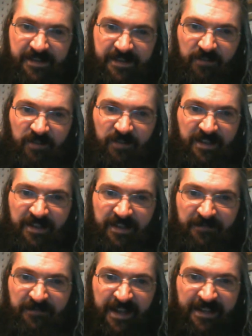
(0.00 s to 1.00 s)
that we
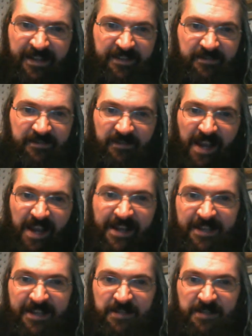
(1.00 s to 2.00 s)
give
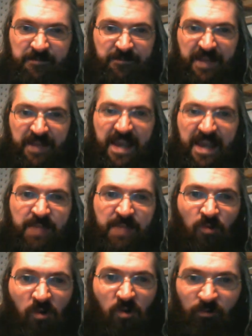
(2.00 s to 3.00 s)
any
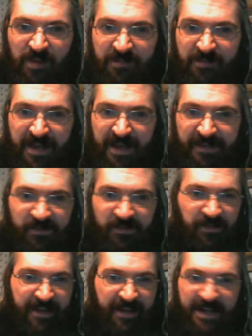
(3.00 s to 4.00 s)
payroll rebates, or
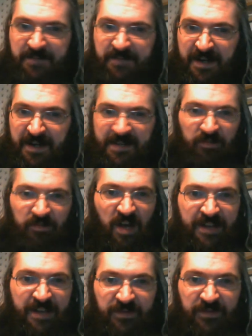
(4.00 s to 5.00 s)
that anybody
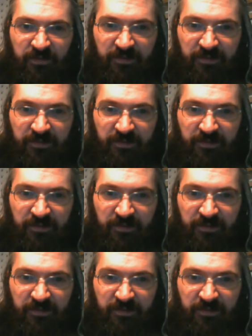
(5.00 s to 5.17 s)
applies for a